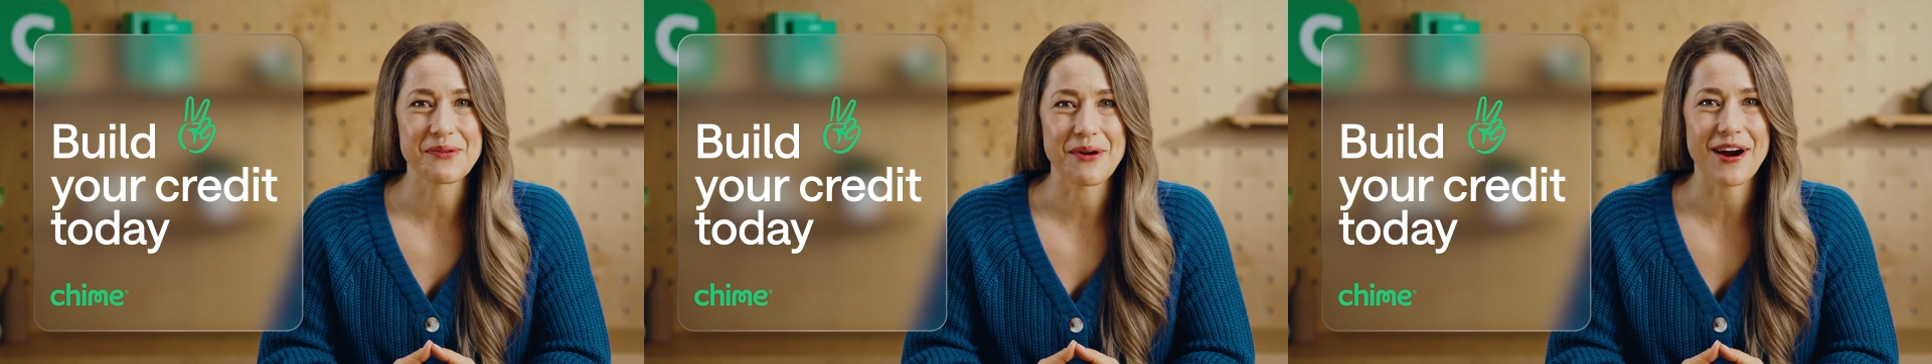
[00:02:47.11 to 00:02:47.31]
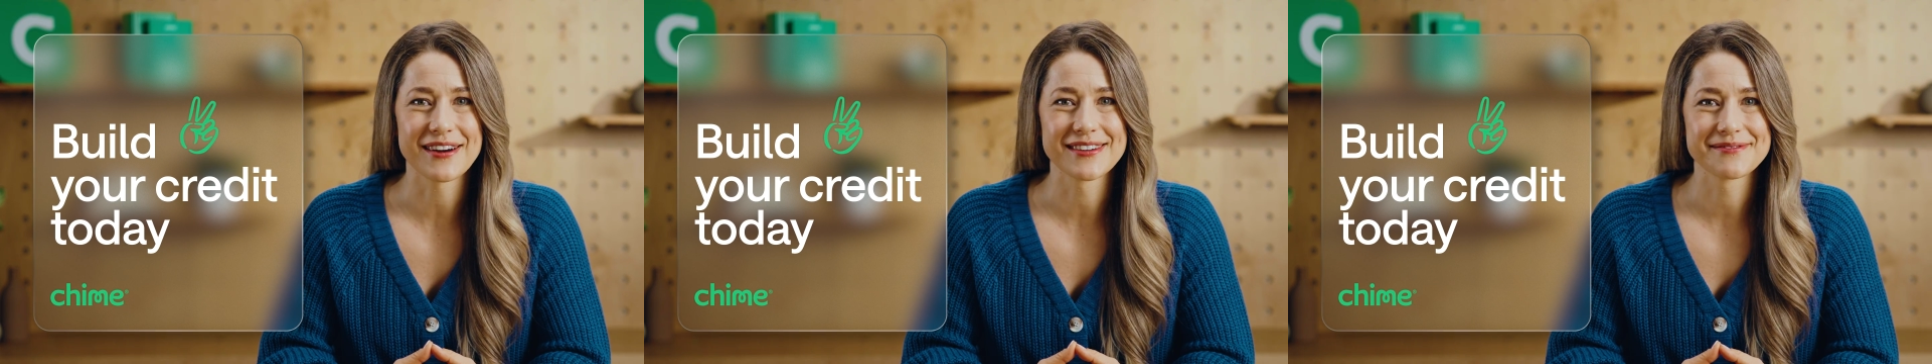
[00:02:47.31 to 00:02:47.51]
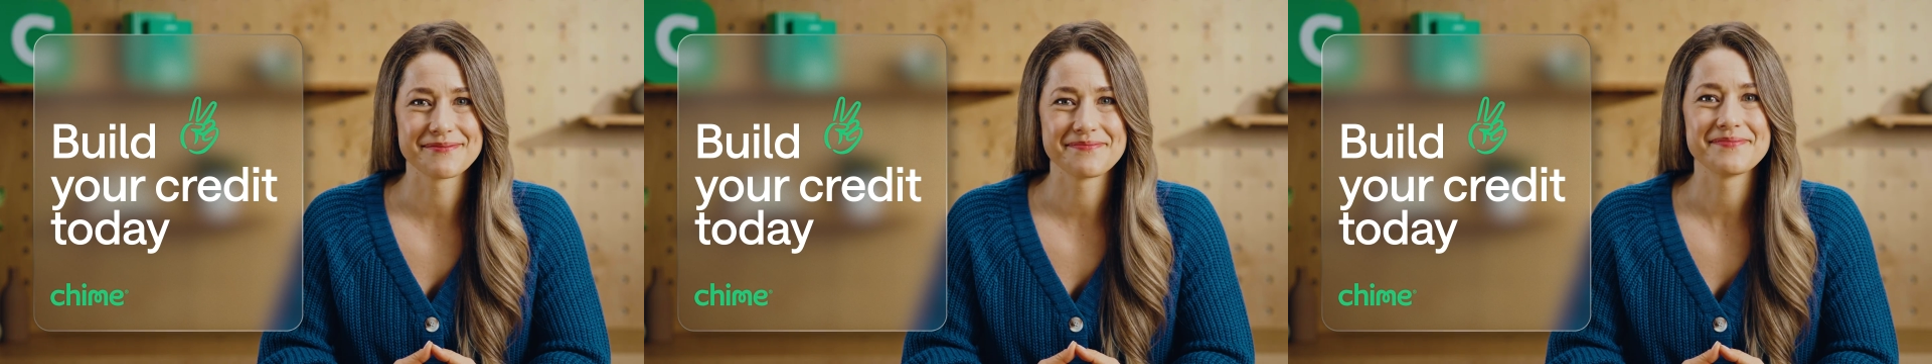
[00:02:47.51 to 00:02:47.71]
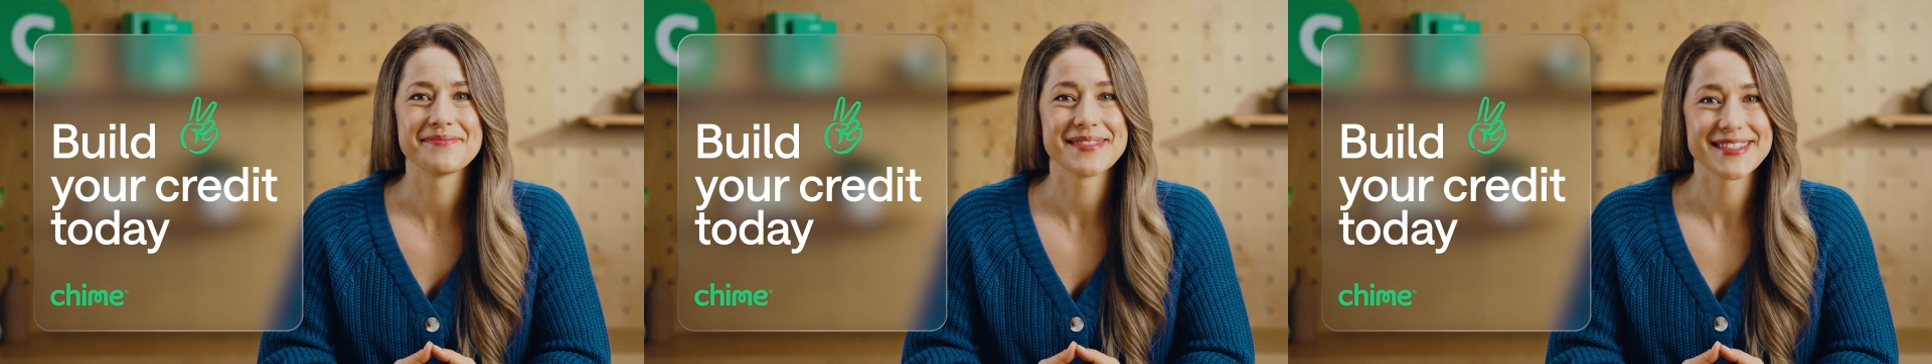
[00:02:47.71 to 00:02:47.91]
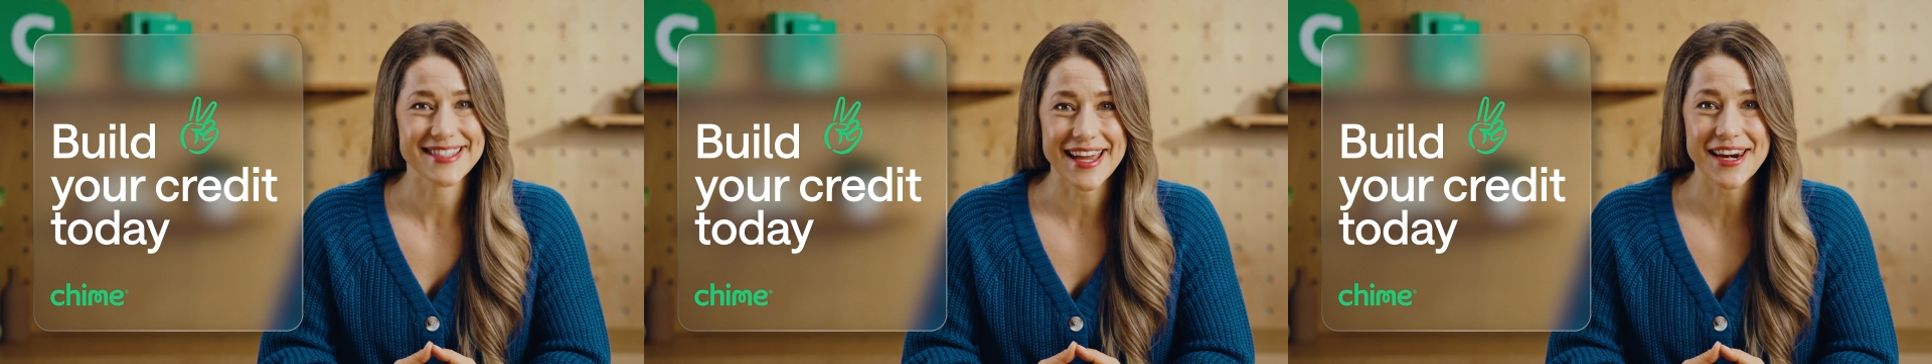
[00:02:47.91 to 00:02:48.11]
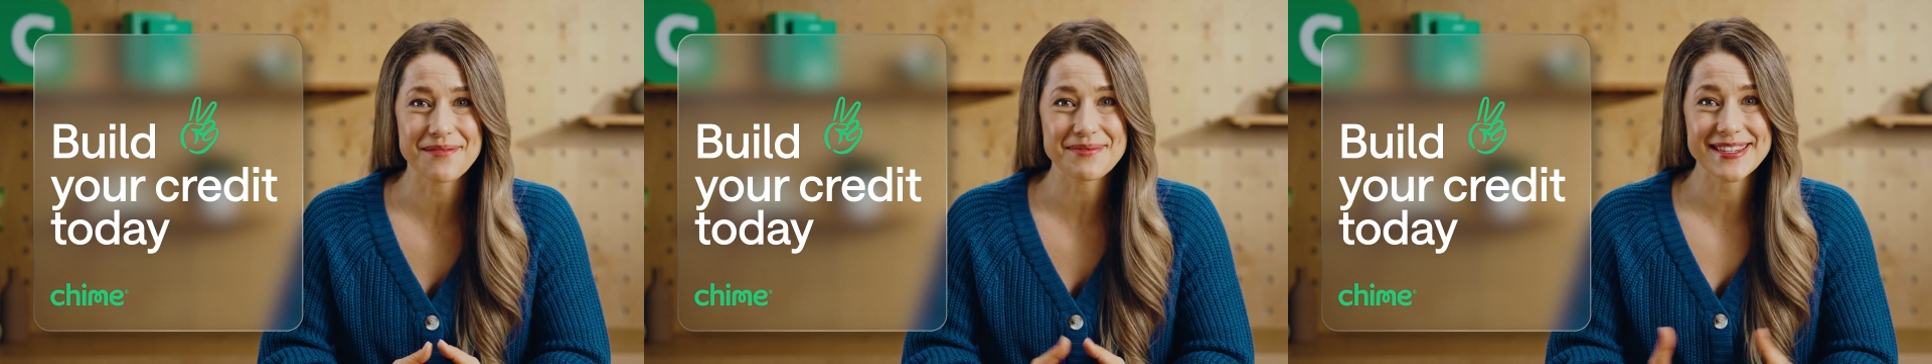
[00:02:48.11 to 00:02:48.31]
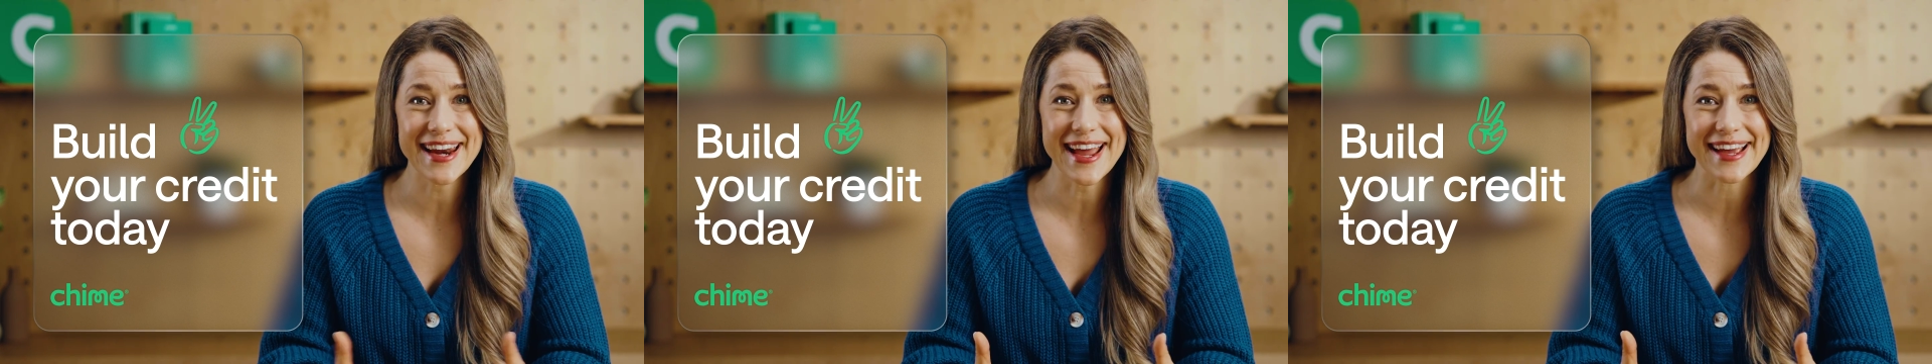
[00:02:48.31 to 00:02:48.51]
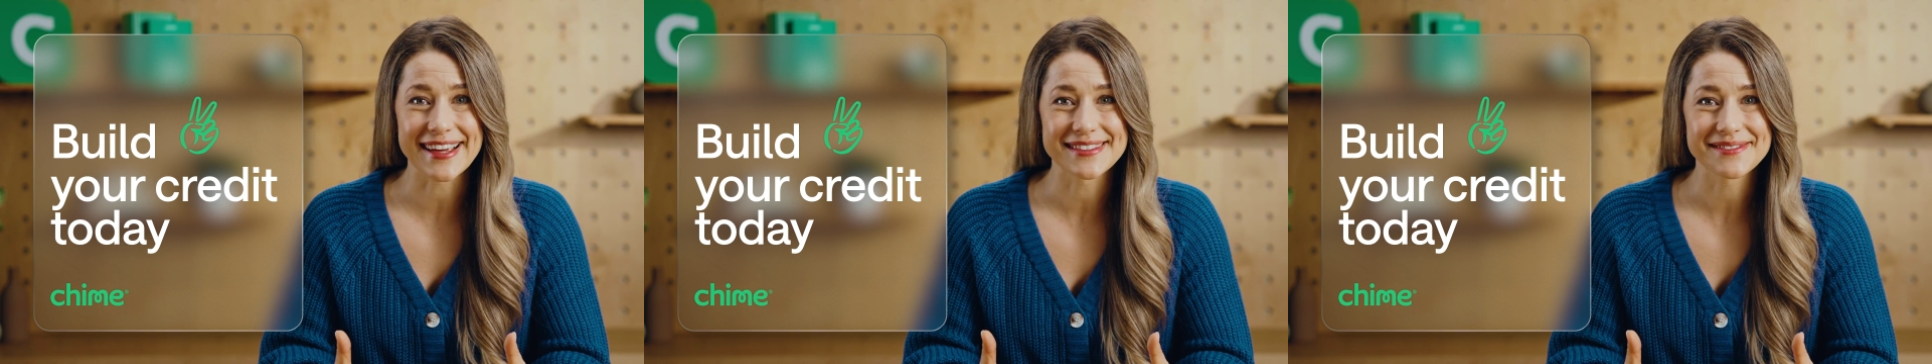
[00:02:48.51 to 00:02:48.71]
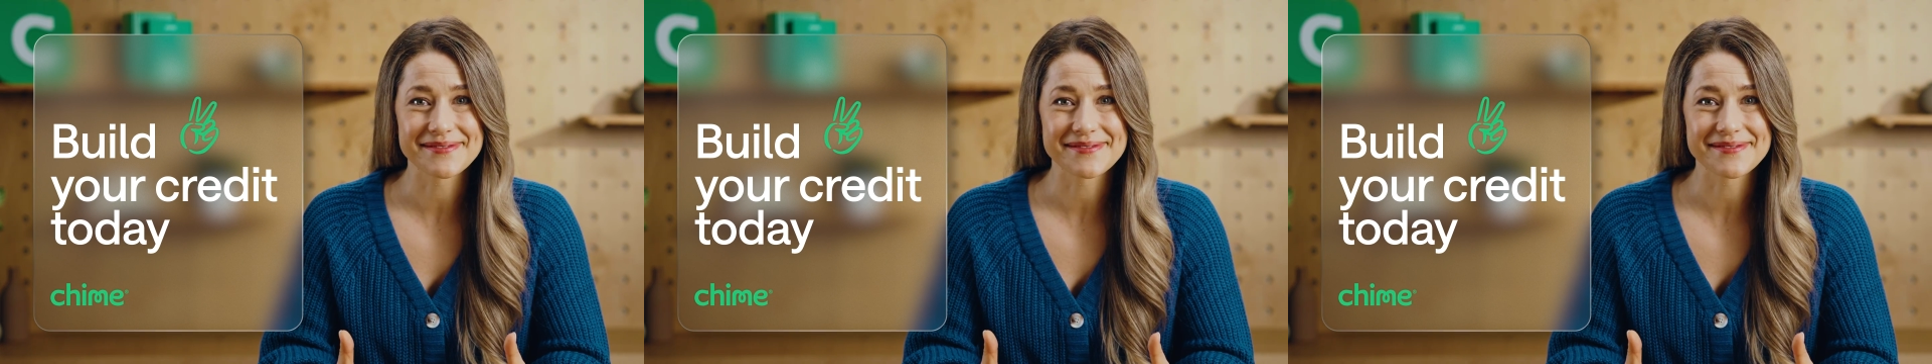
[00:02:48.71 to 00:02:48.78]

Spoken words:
are. Sign up today.